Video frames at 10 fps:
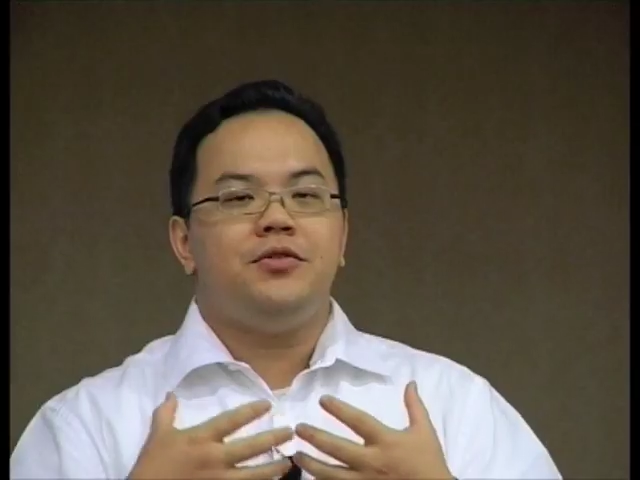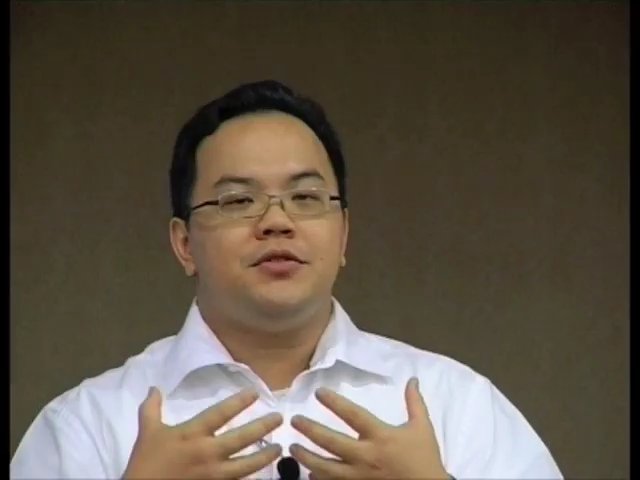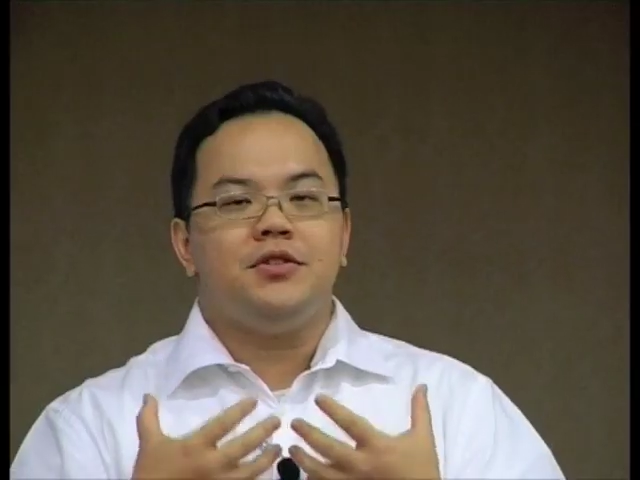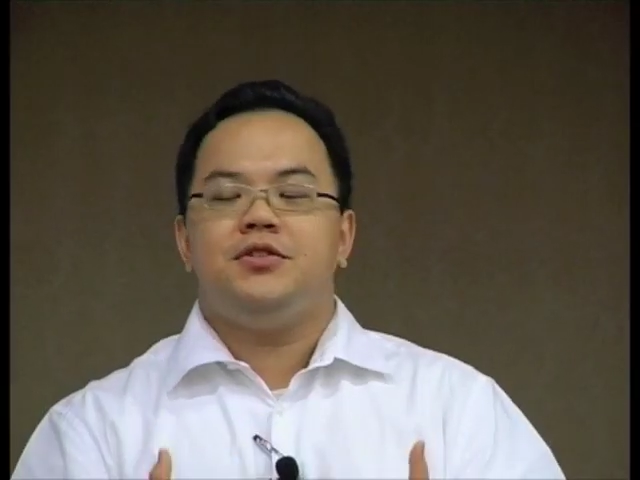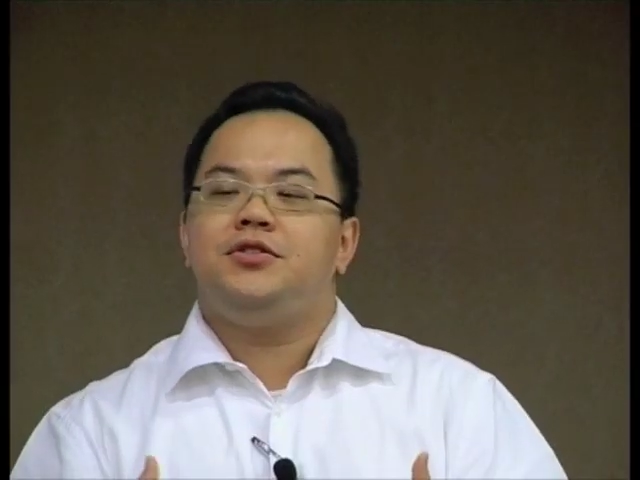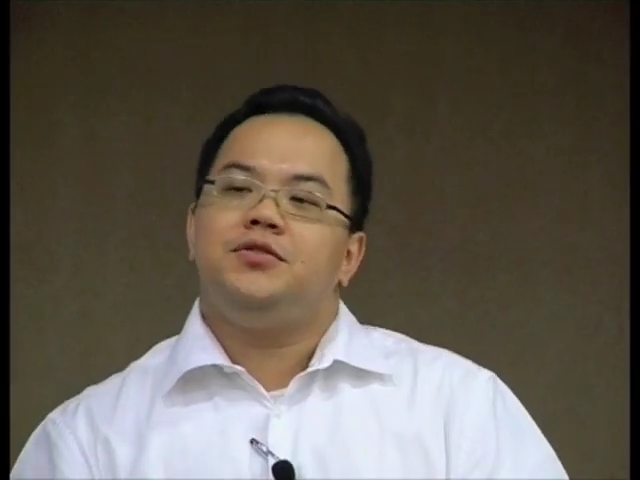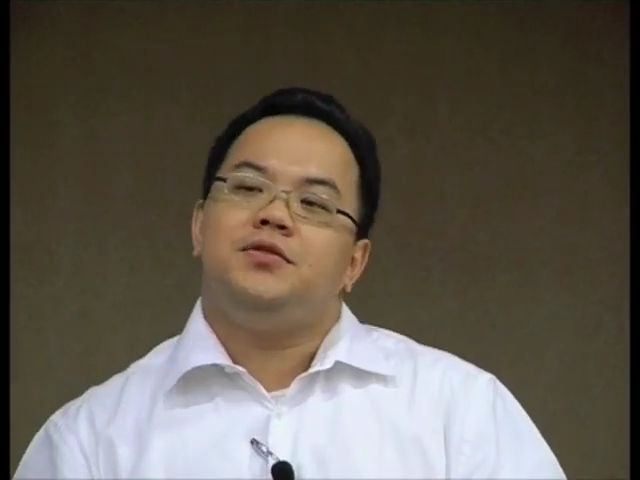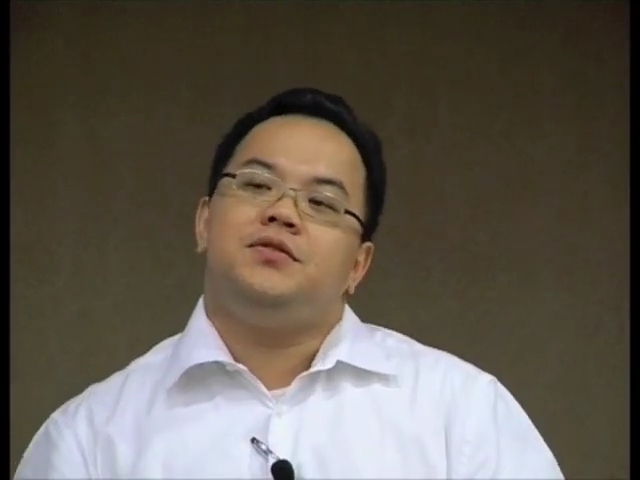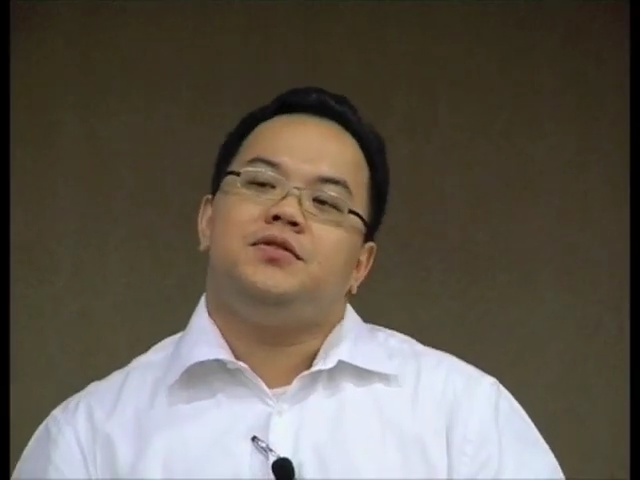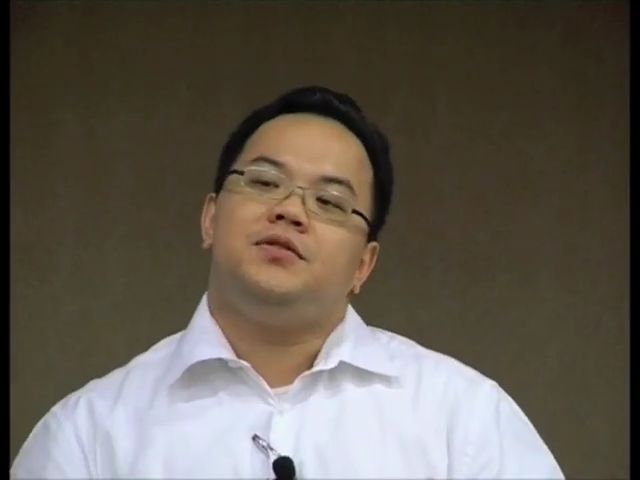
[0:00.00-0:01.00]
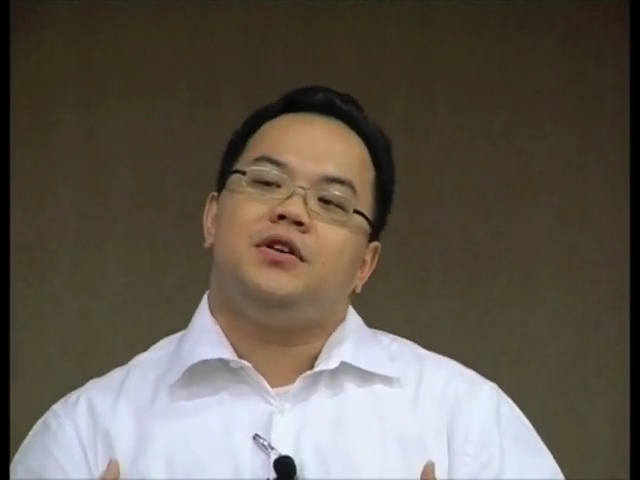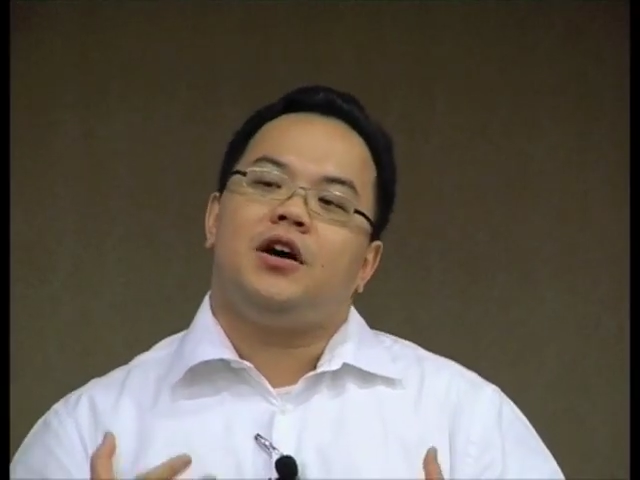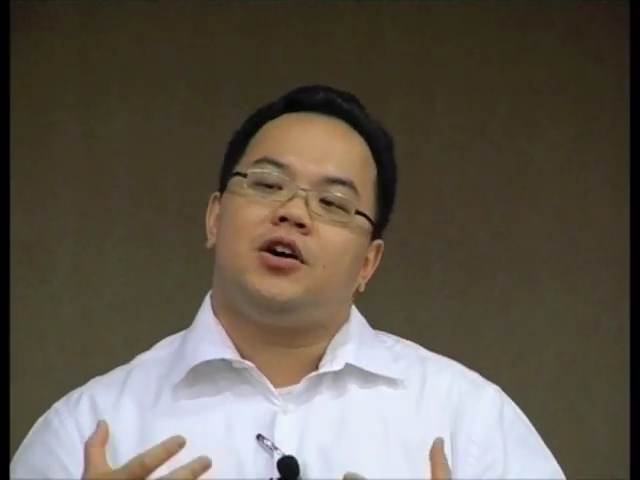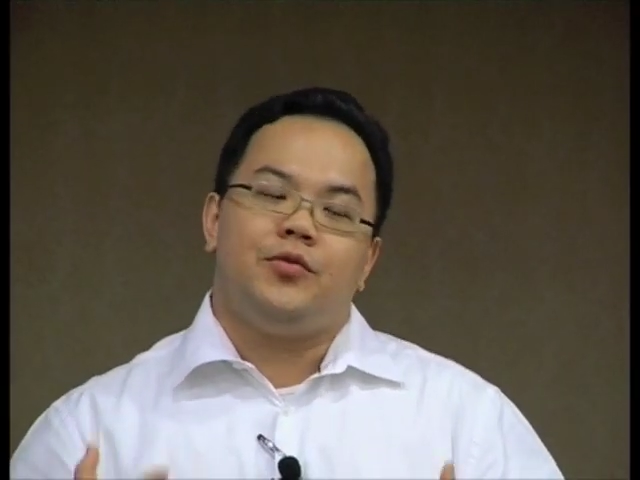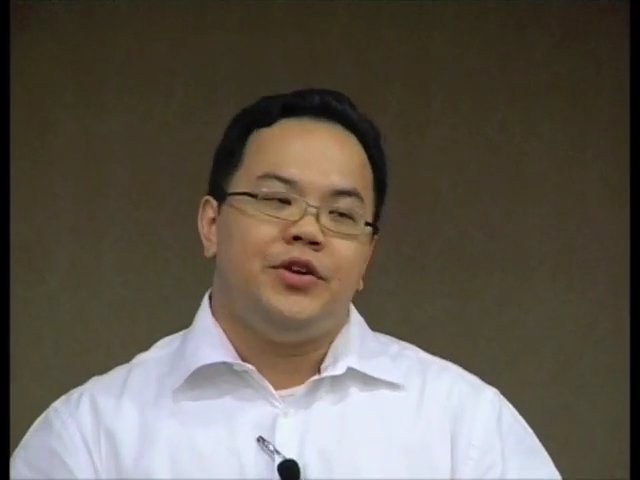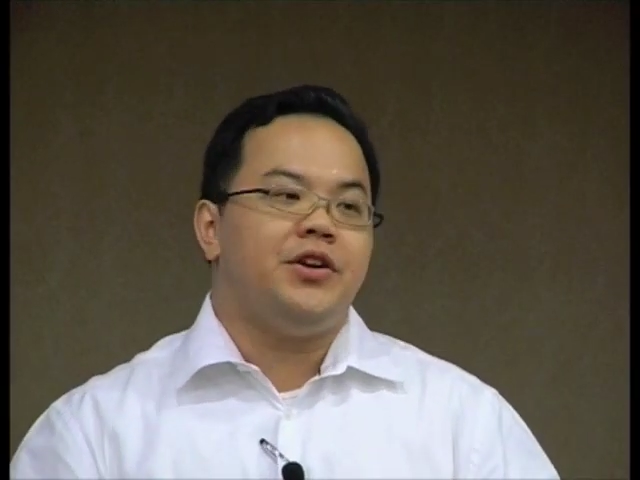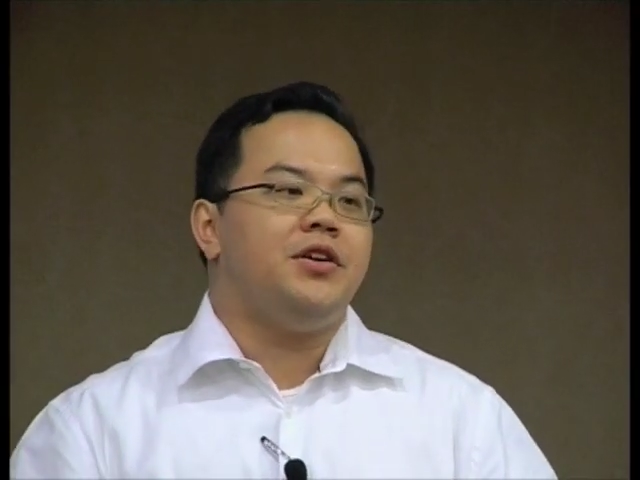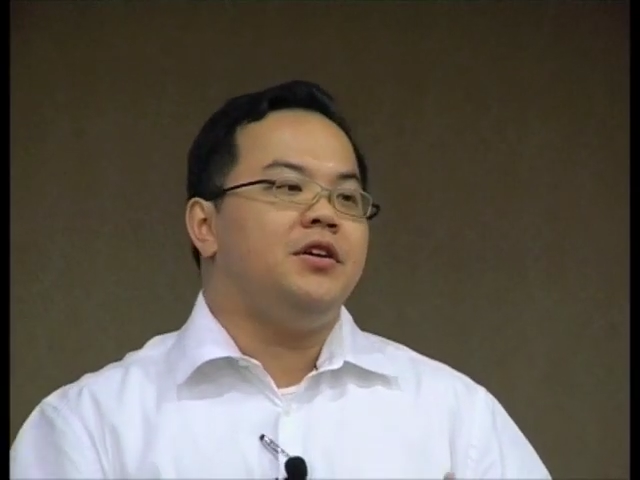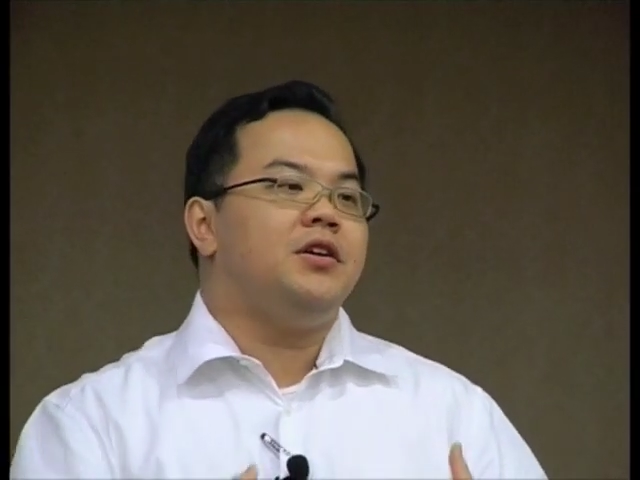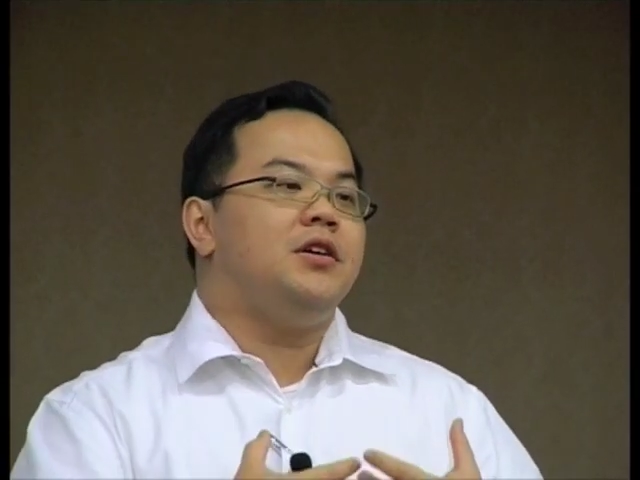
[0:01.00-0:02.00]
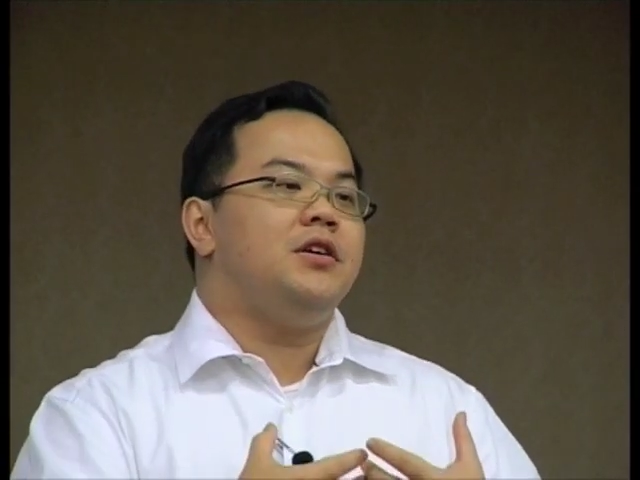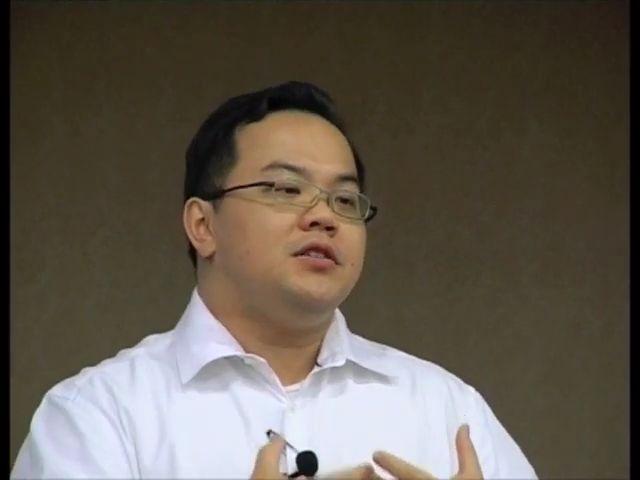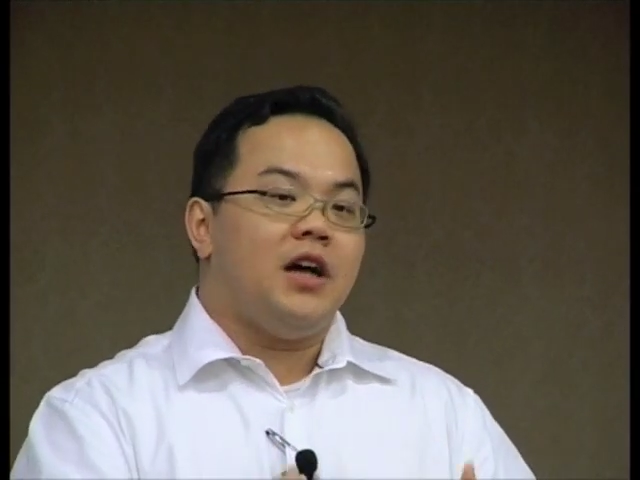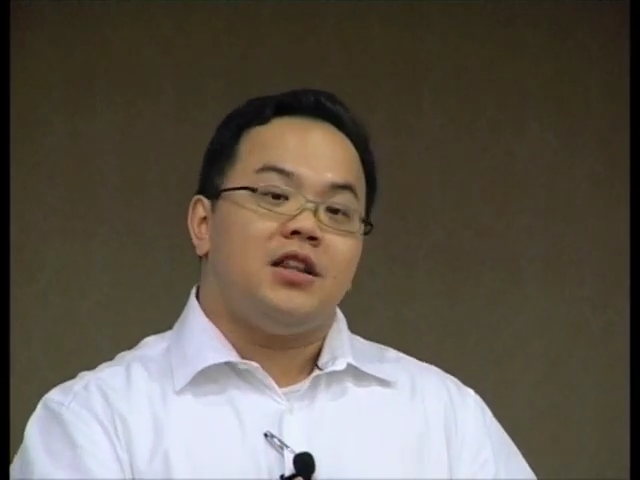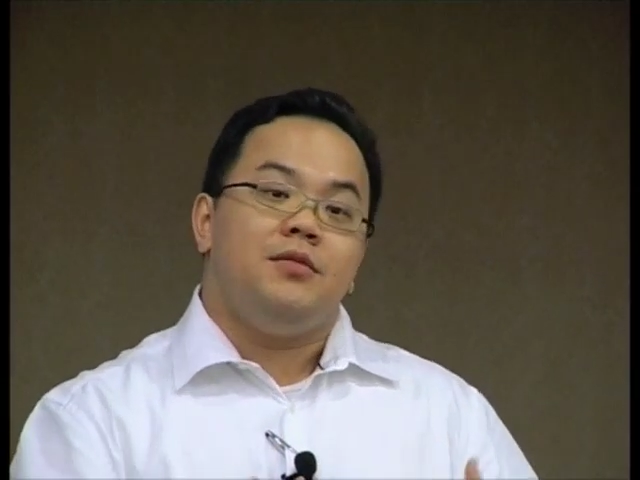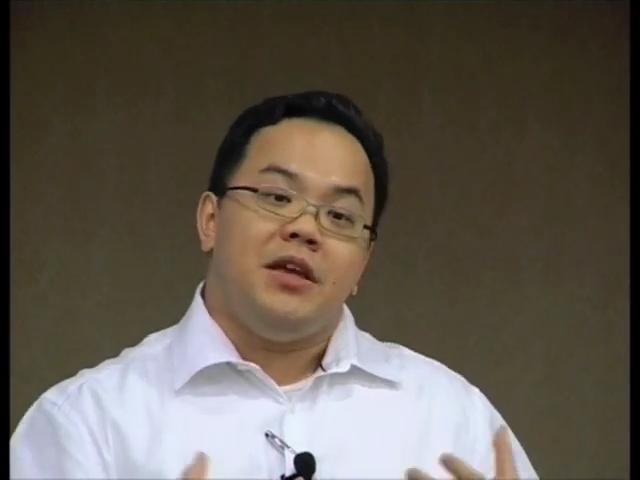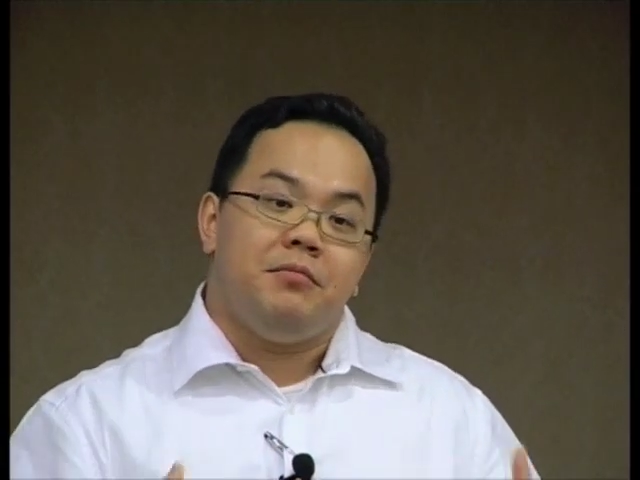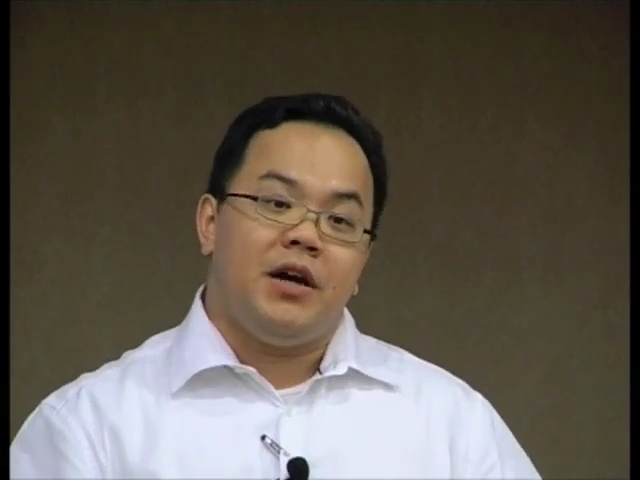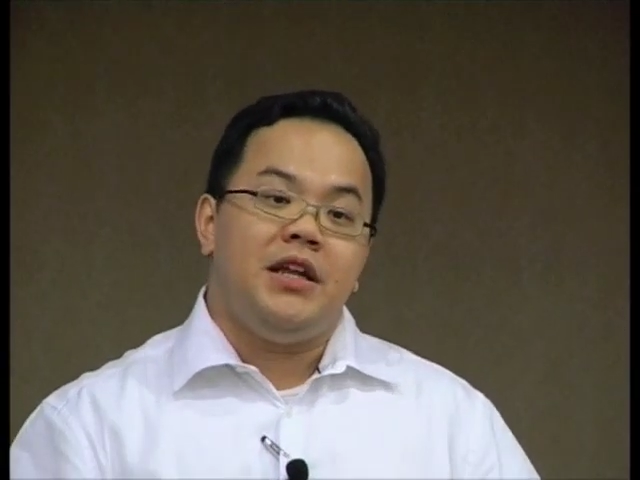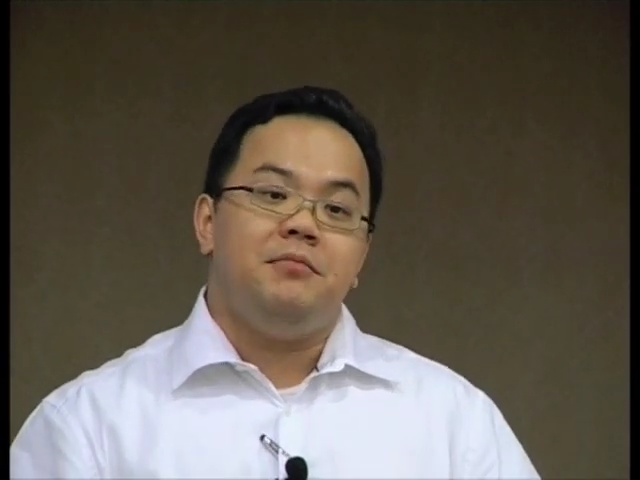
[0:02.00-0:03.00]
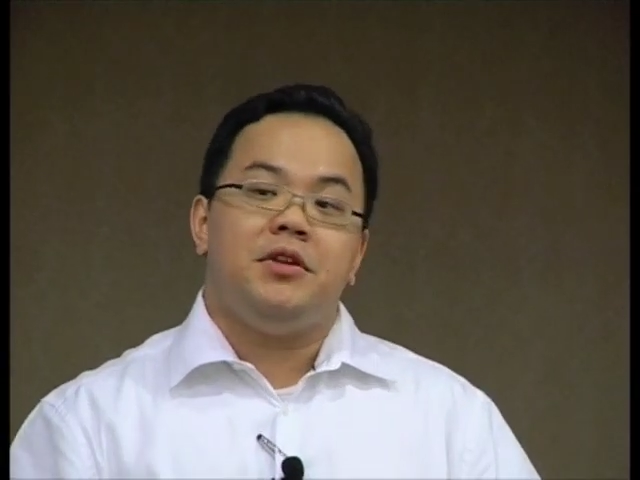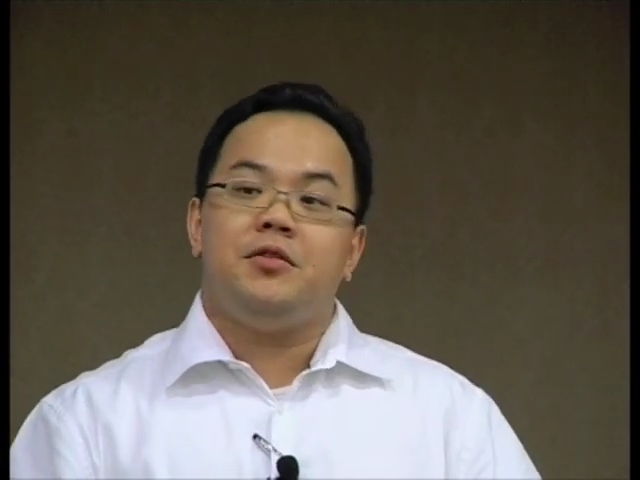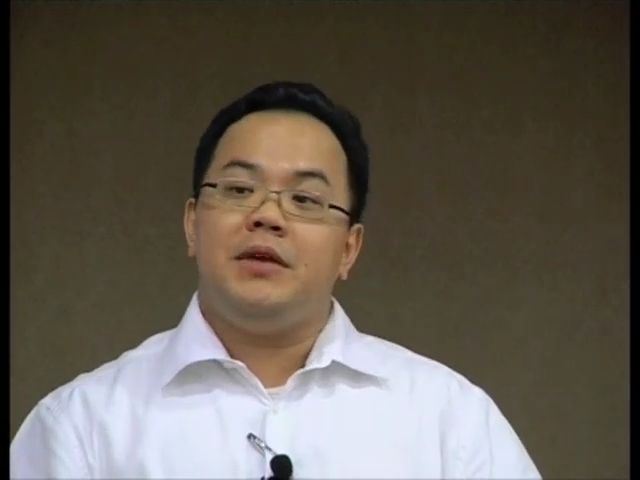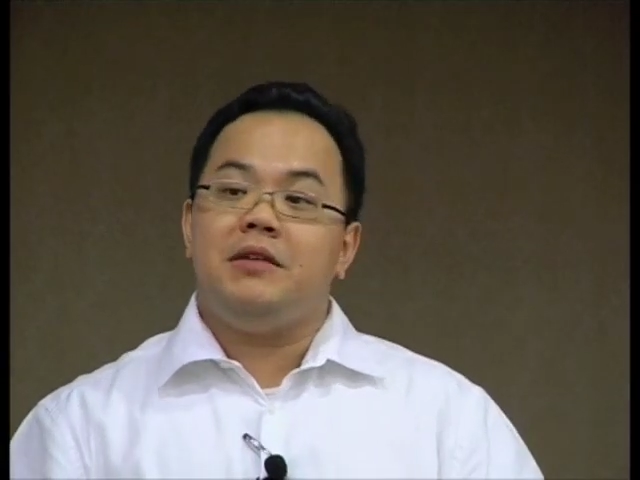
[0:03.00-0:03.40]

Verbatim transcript: You should choose a career not to make money, but to